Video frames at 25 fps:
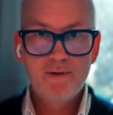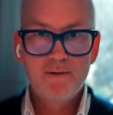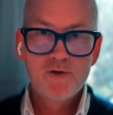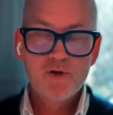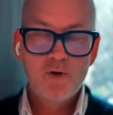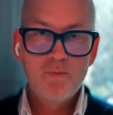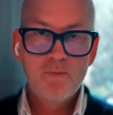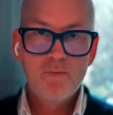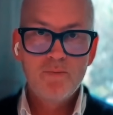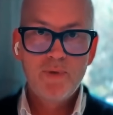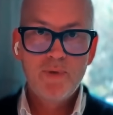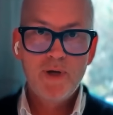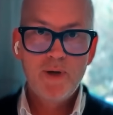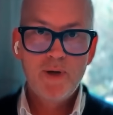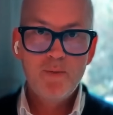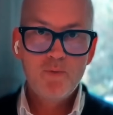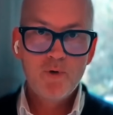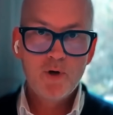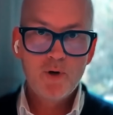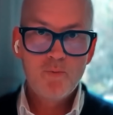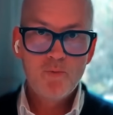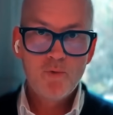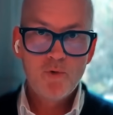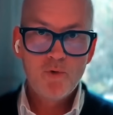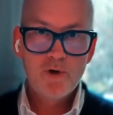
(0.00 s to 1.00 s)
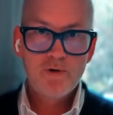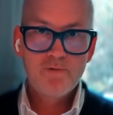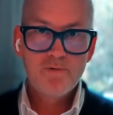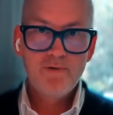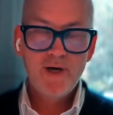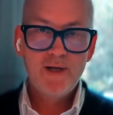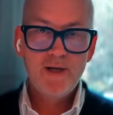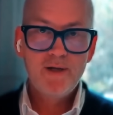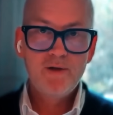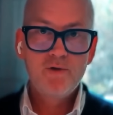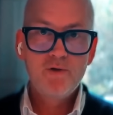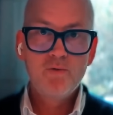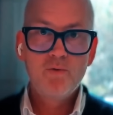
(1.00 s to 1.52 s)
Some people are more
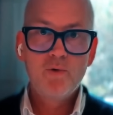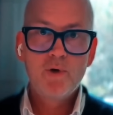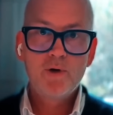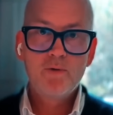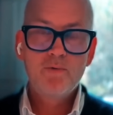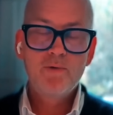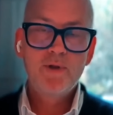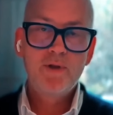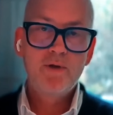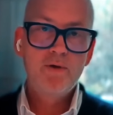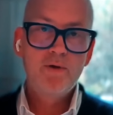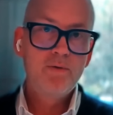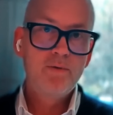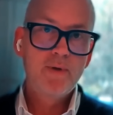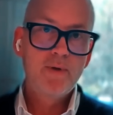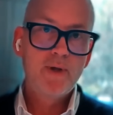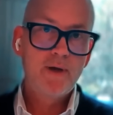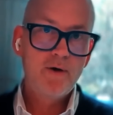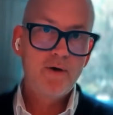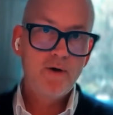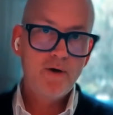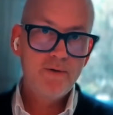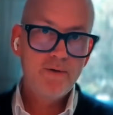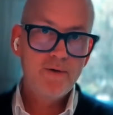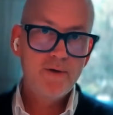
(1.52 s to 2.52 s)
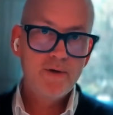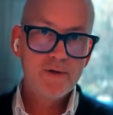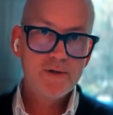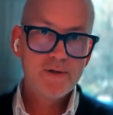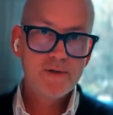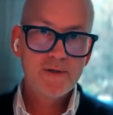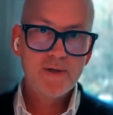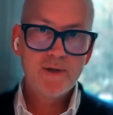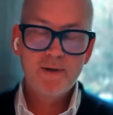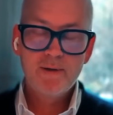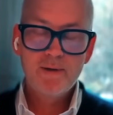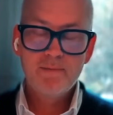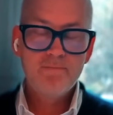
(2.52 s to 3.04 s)
willing to work with you than
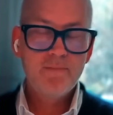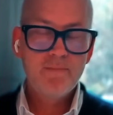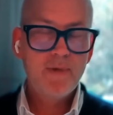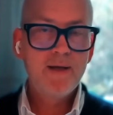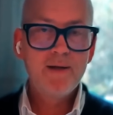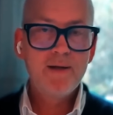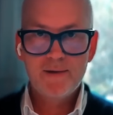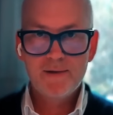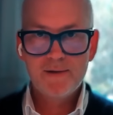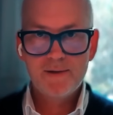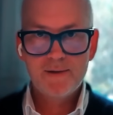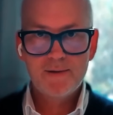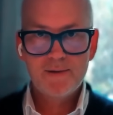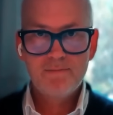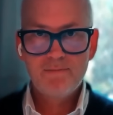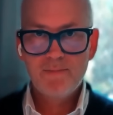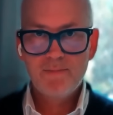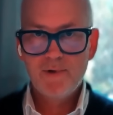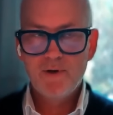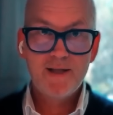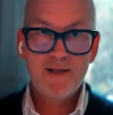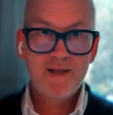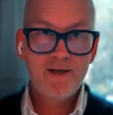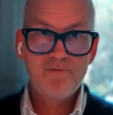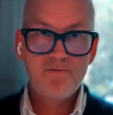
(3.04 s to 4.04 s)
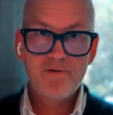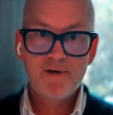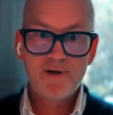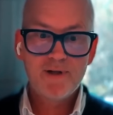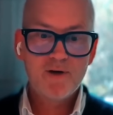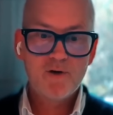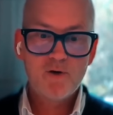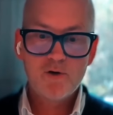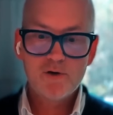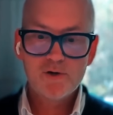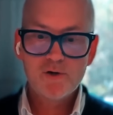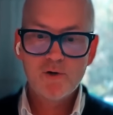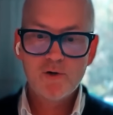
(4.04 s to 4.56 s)
others, and it's very different
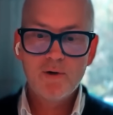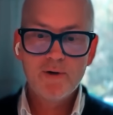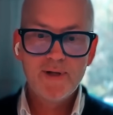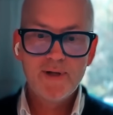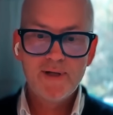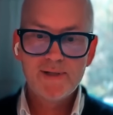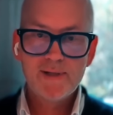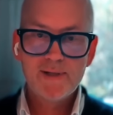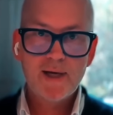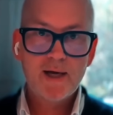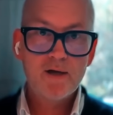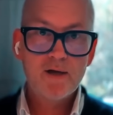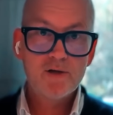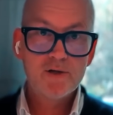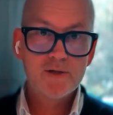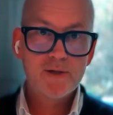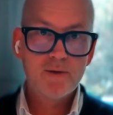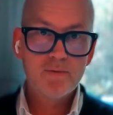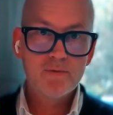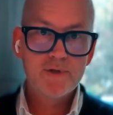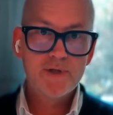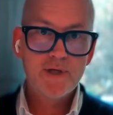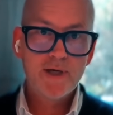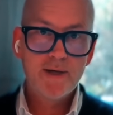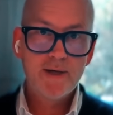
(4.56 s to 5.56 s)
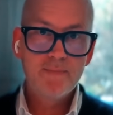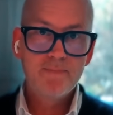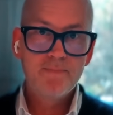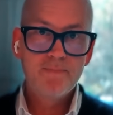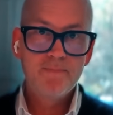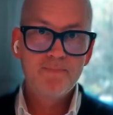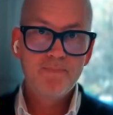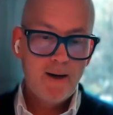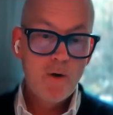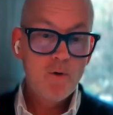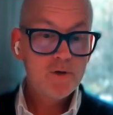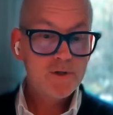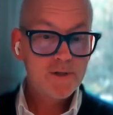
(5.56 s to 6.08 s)
across all these titles, I would say.
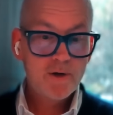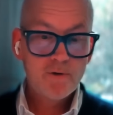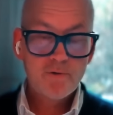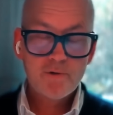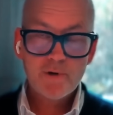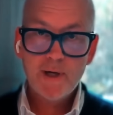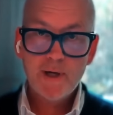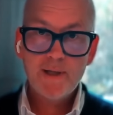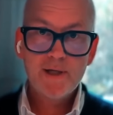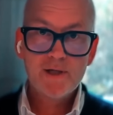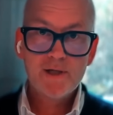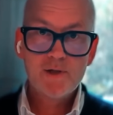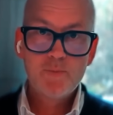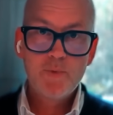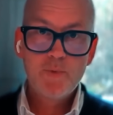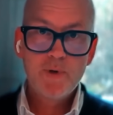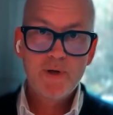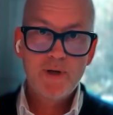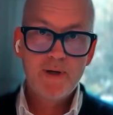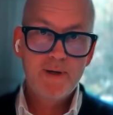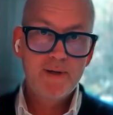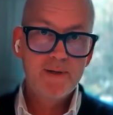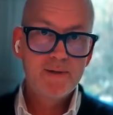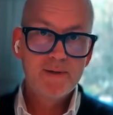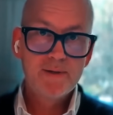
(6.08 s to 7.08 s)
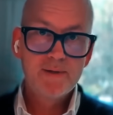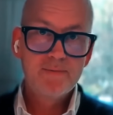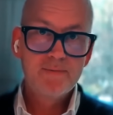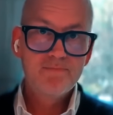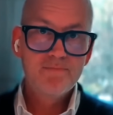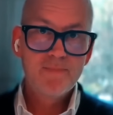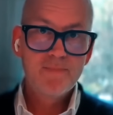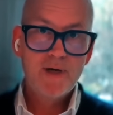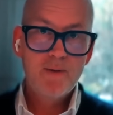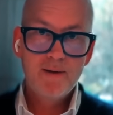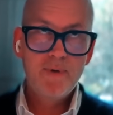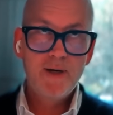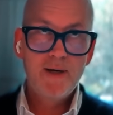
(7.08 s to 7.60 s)
But it was a great experience.
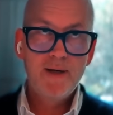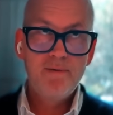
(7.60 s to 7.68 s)
I